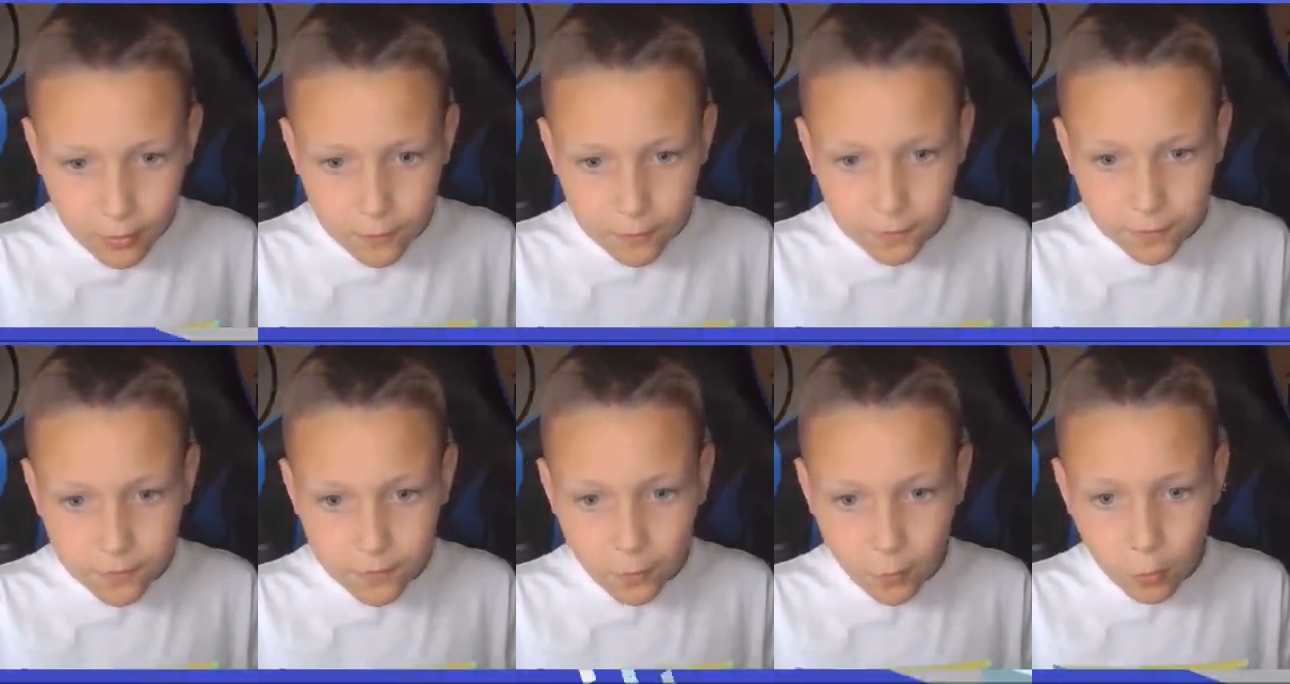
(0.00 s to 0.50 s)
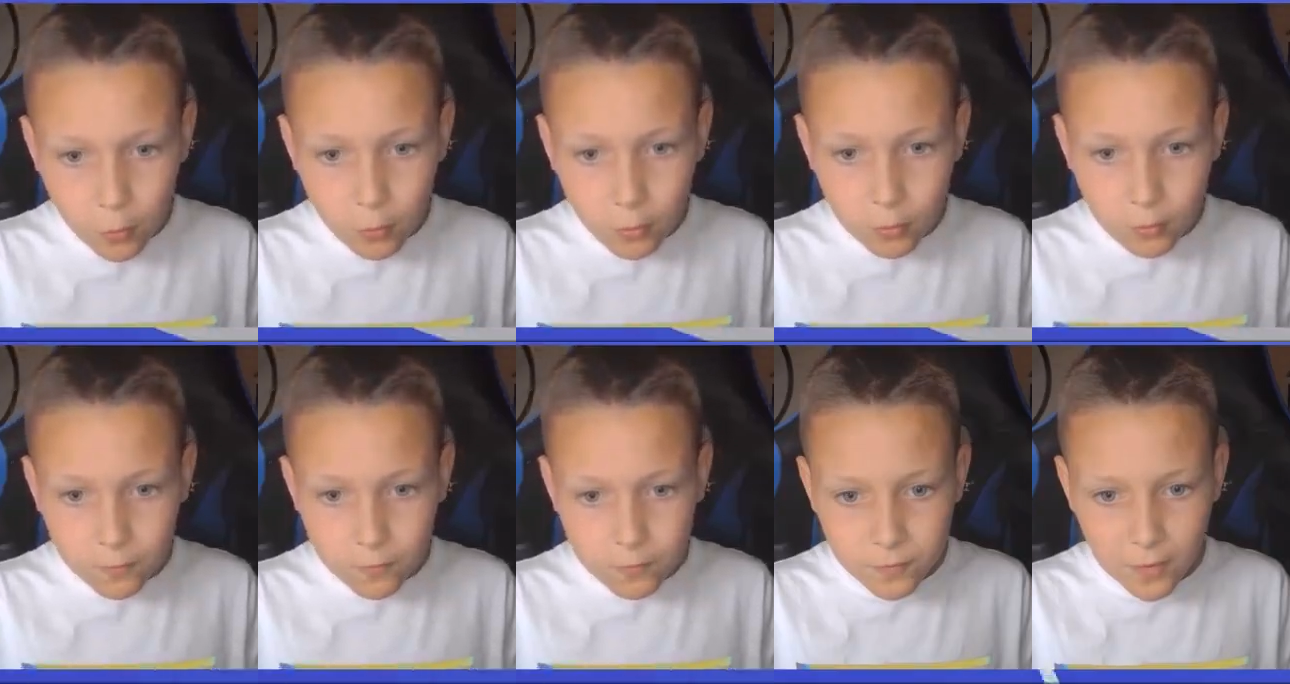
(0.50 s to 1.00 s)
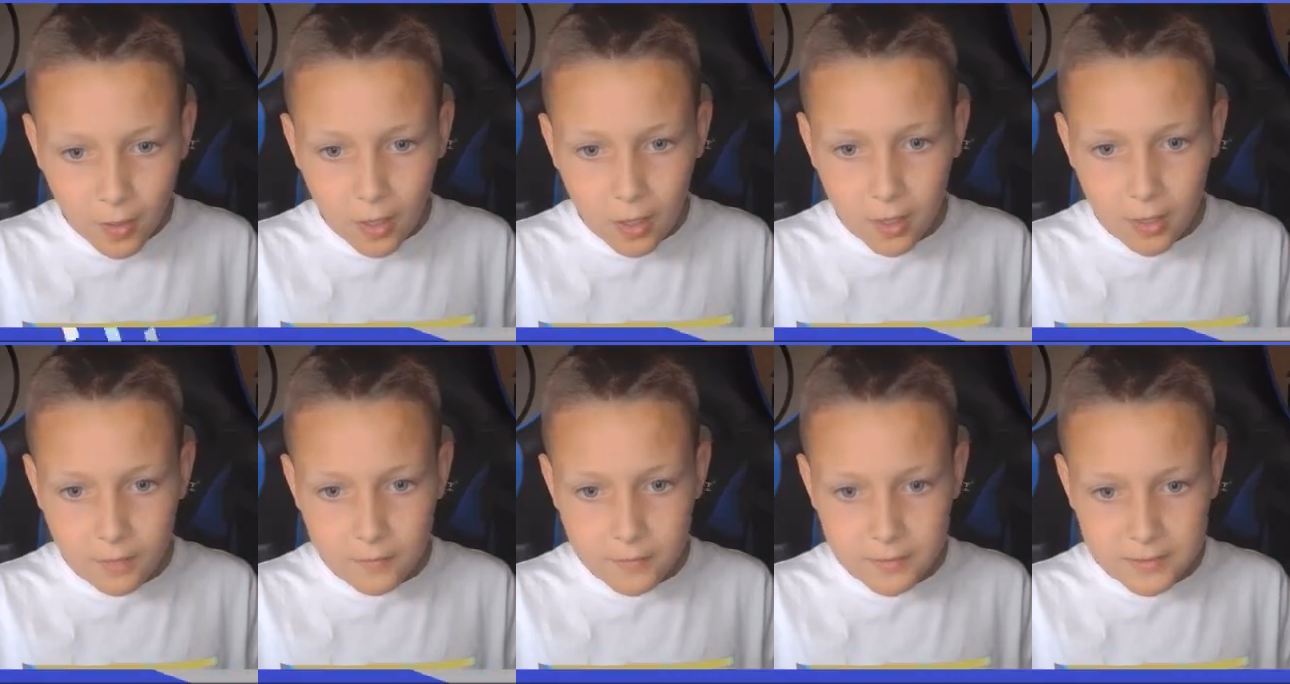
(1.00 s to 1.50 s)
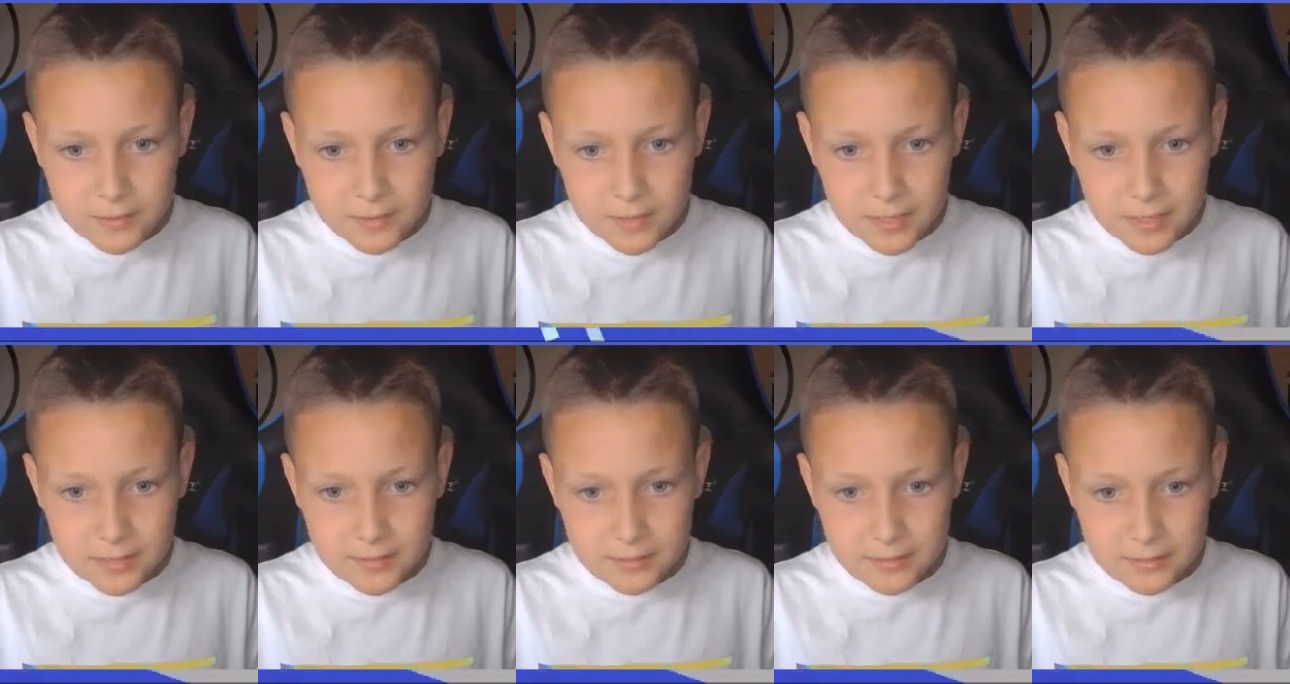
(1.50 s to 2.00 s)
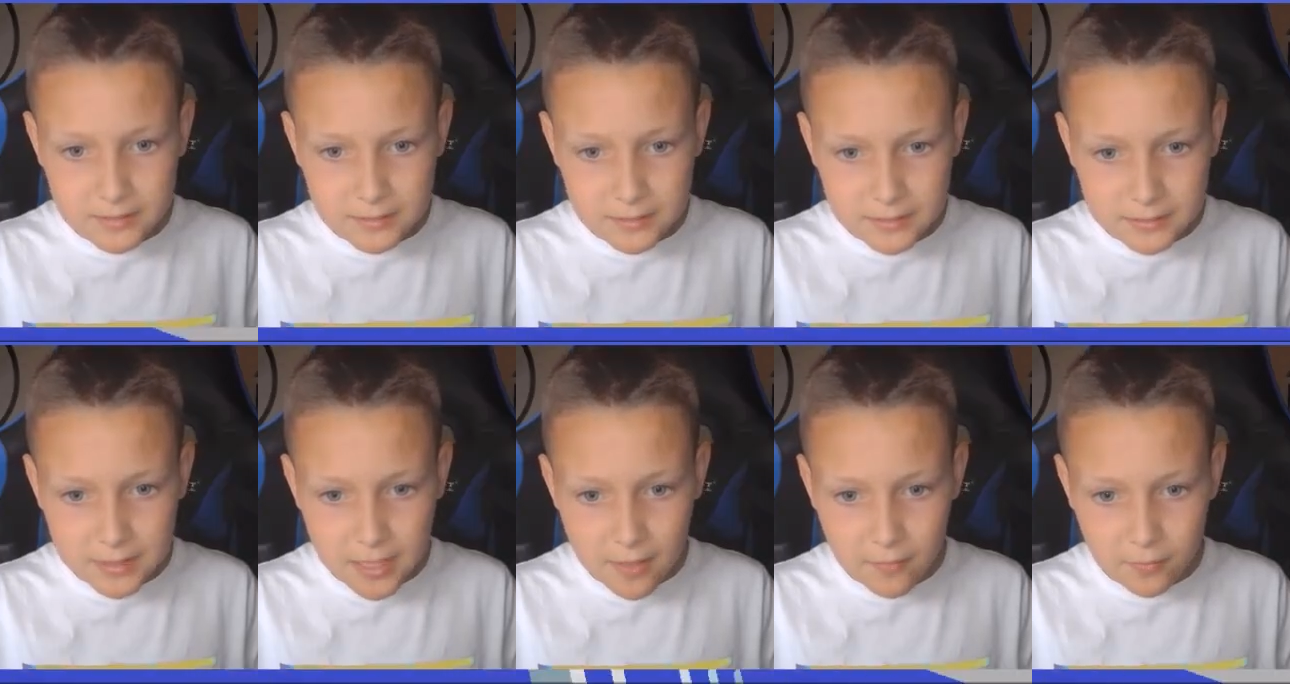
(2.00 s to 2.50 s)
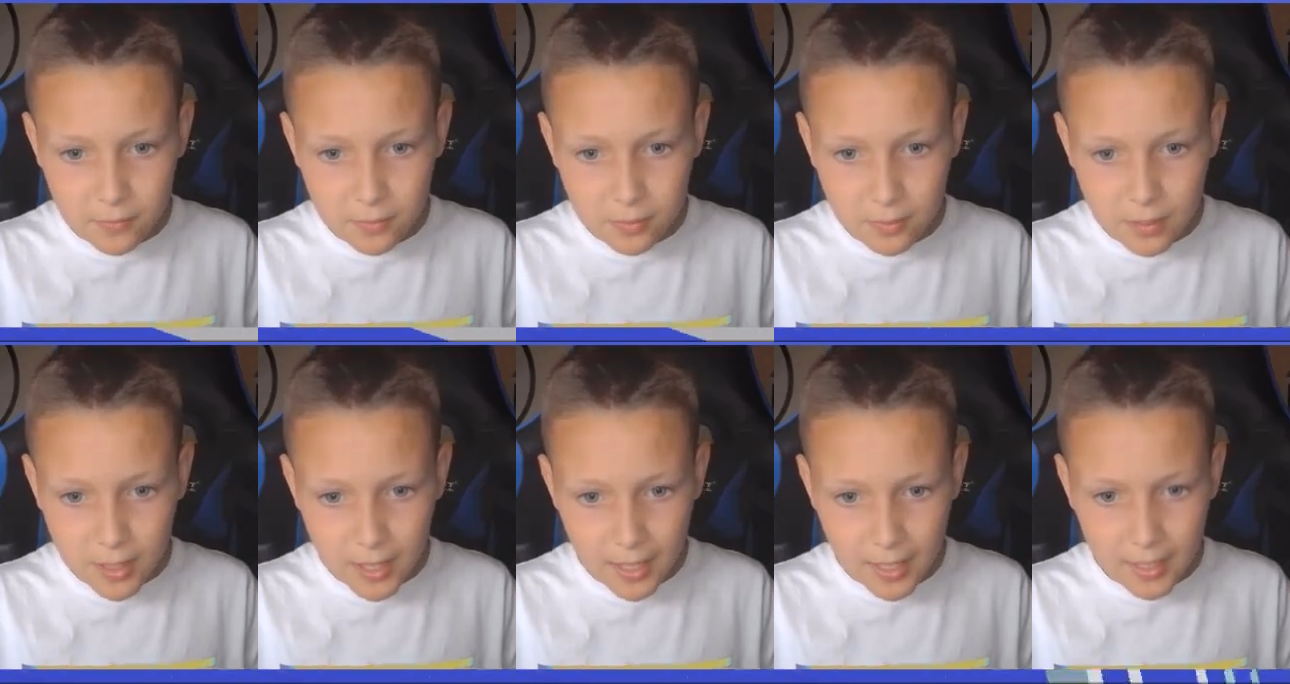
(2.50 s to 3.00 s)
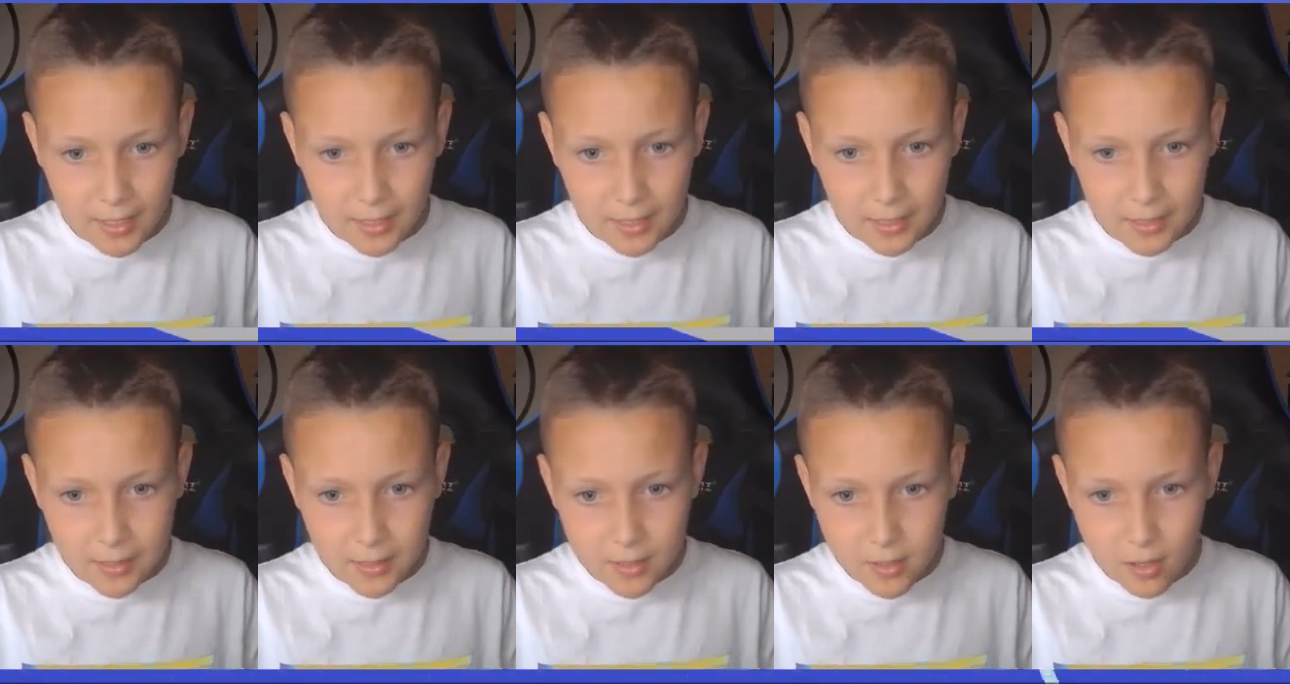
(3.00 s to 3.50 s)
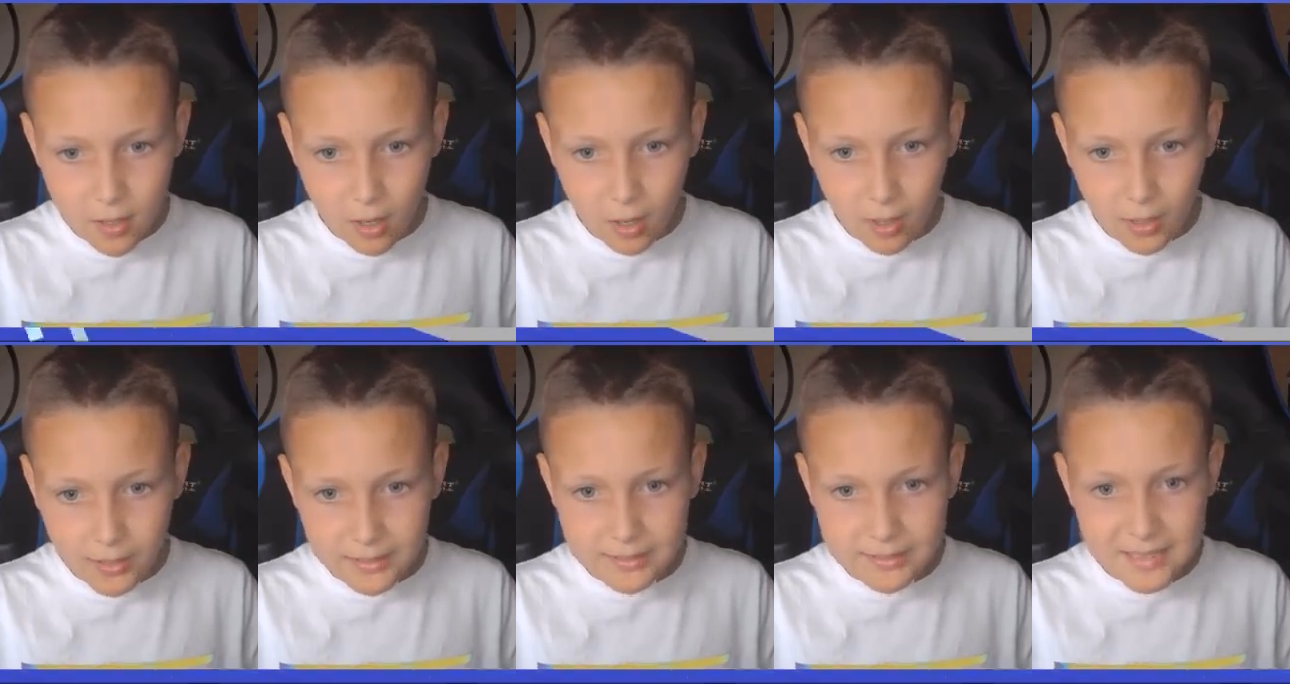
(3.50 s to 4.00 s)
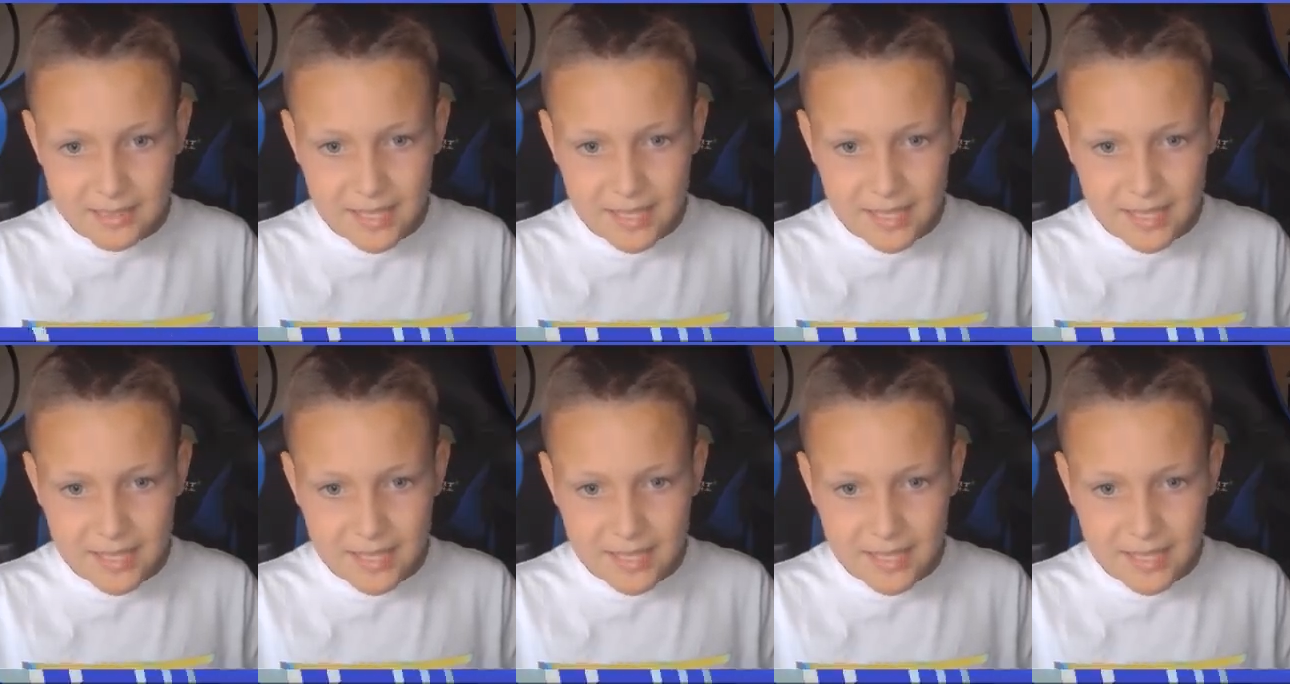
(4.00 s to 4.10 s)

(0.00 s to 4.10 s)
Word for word: four, five, six, seven, eight, nine,